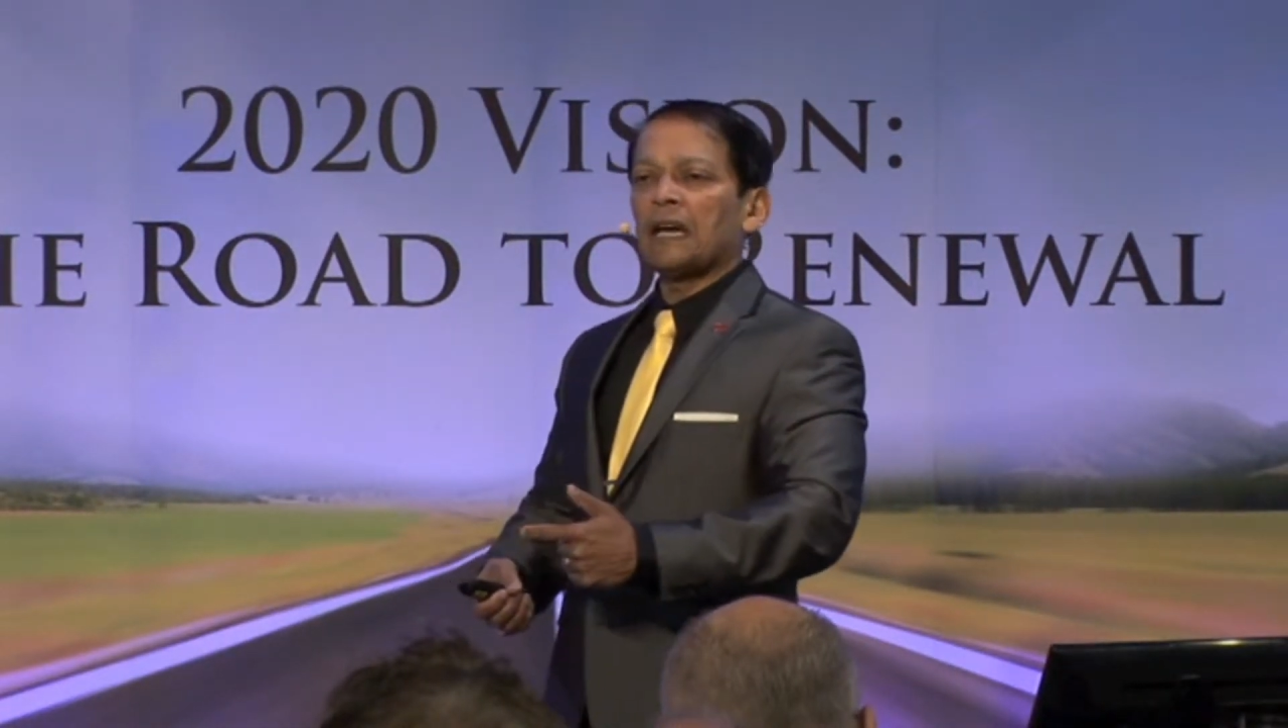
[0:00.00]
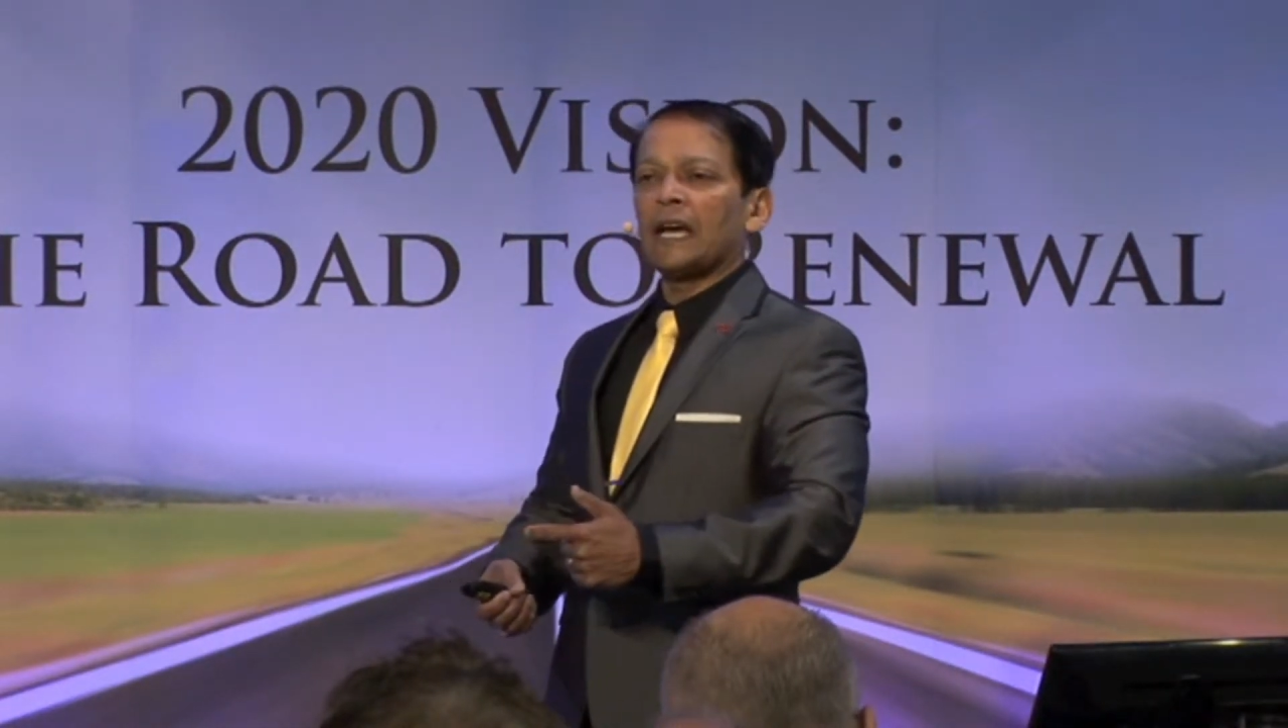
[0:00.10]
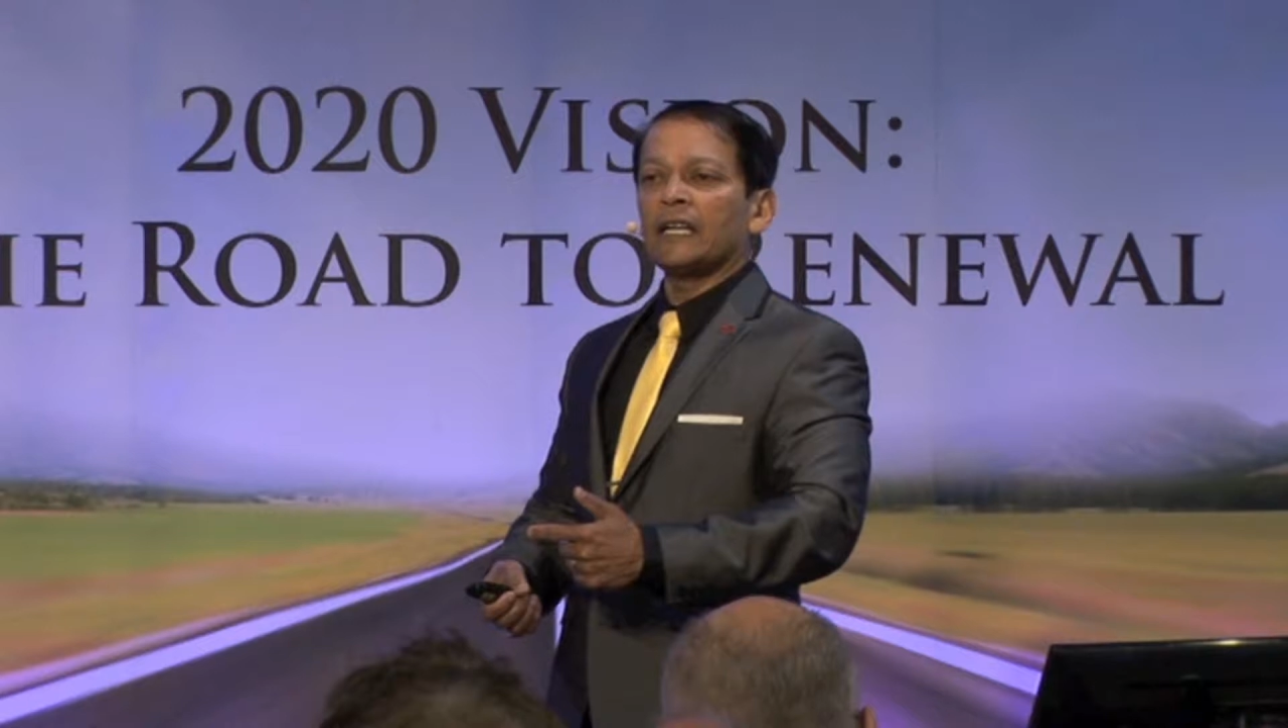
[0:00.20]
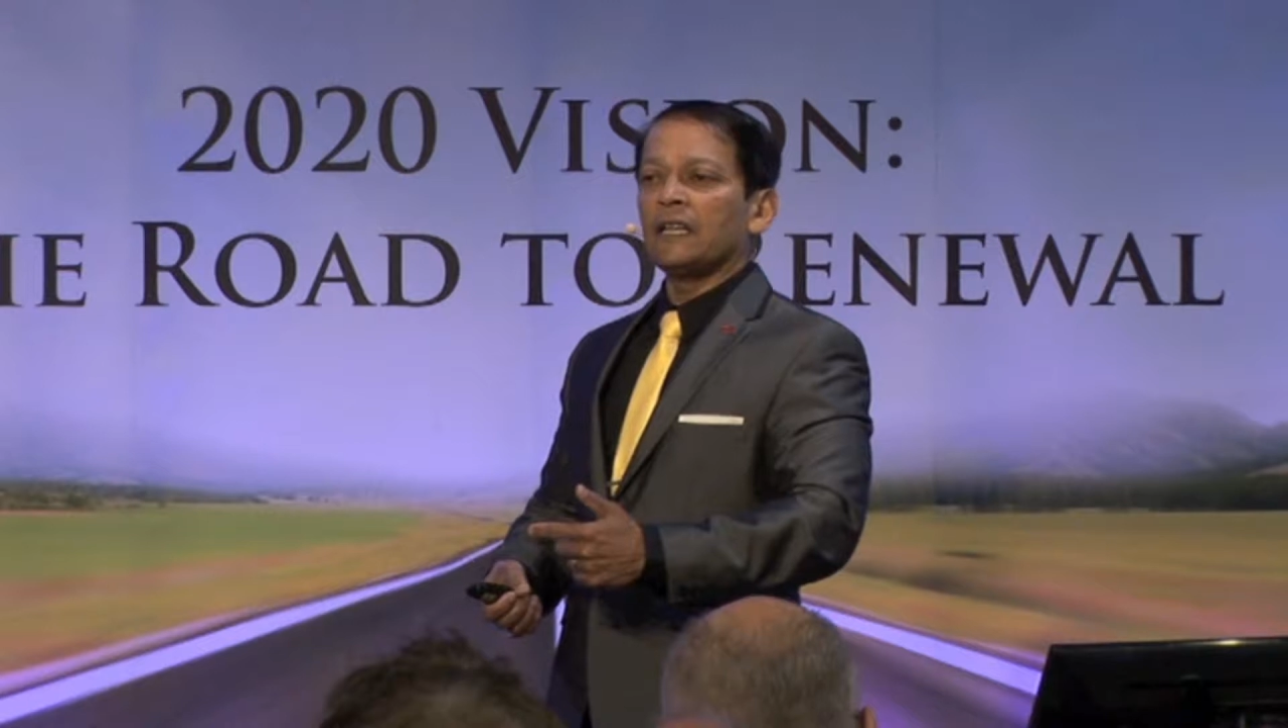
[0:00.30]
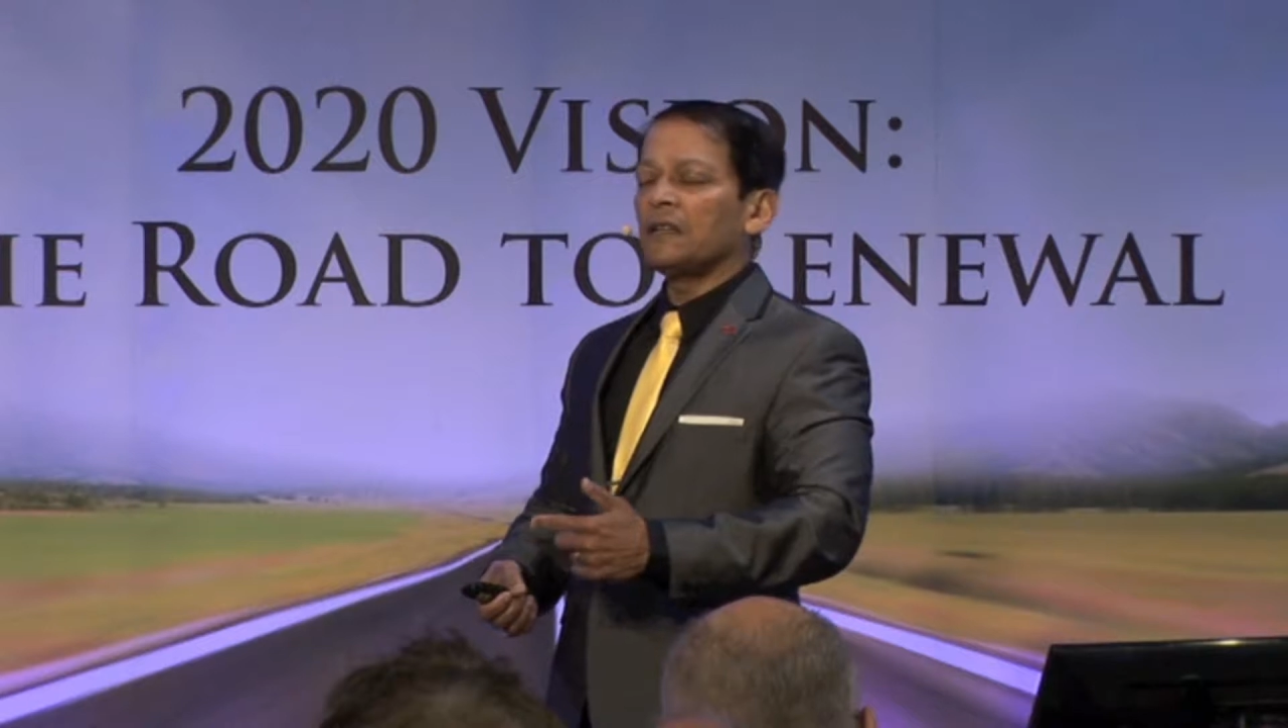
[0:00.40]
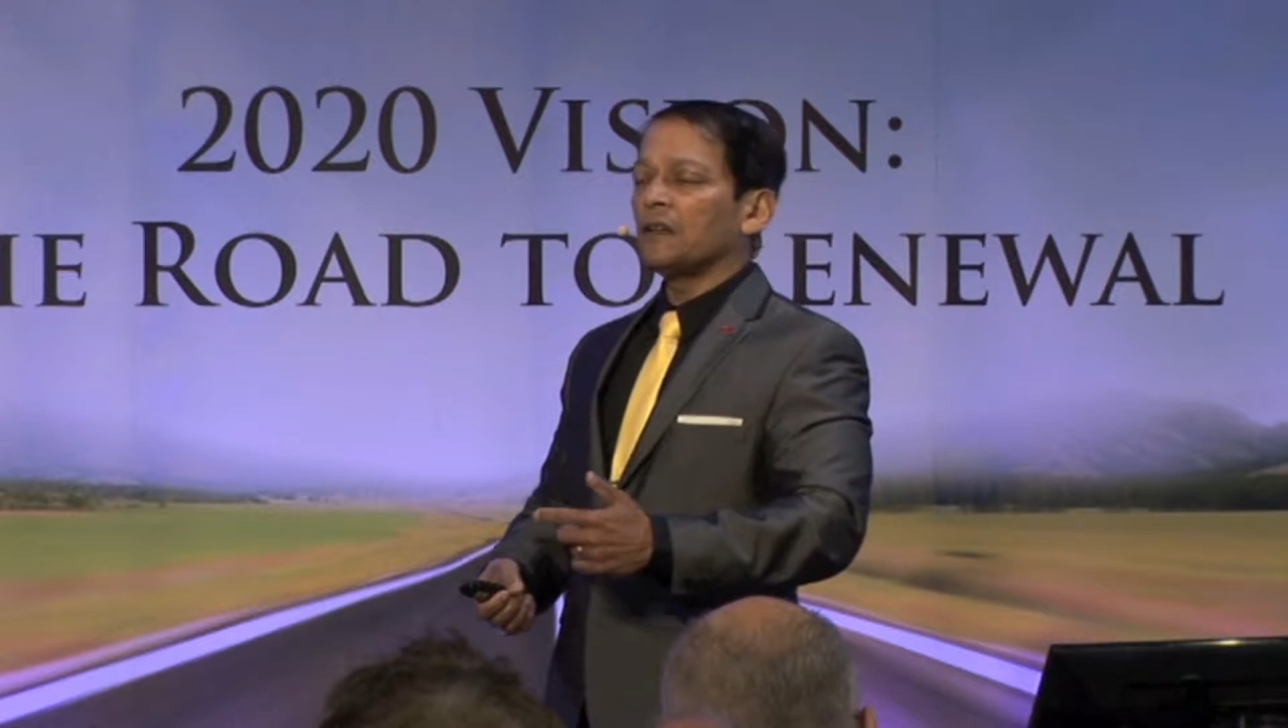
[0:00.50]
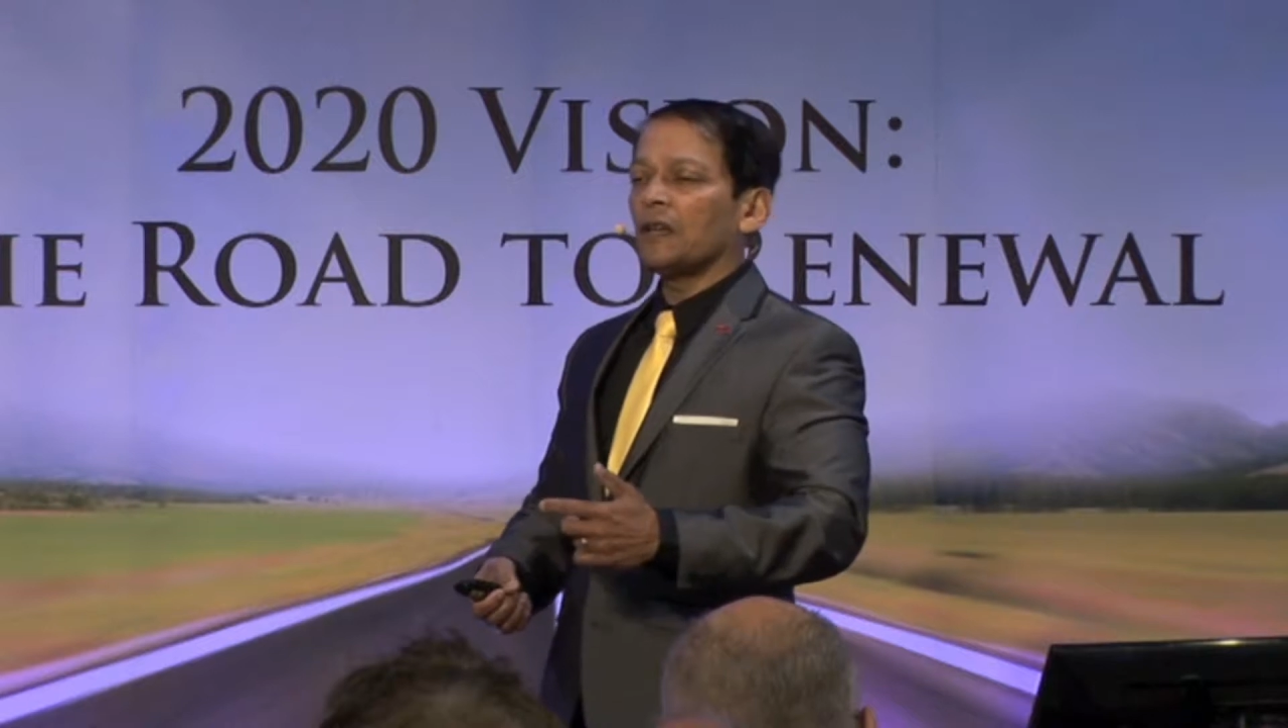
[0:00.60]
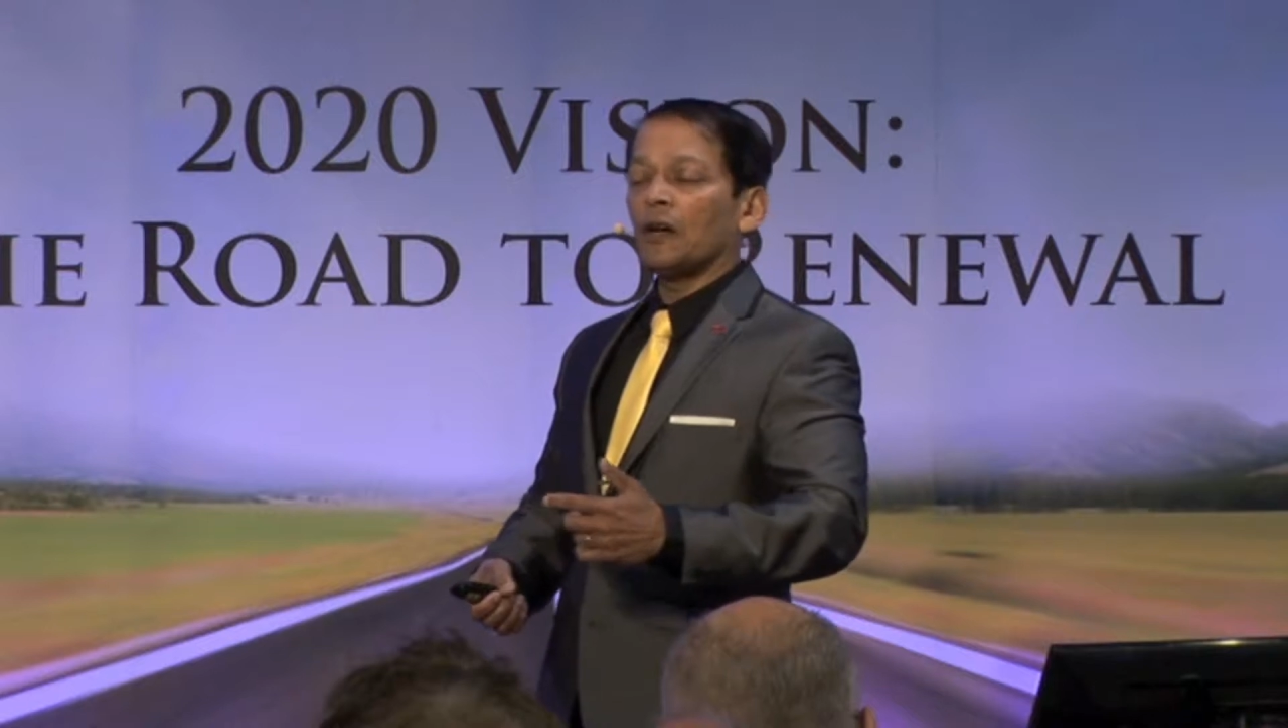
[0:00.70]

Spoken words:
And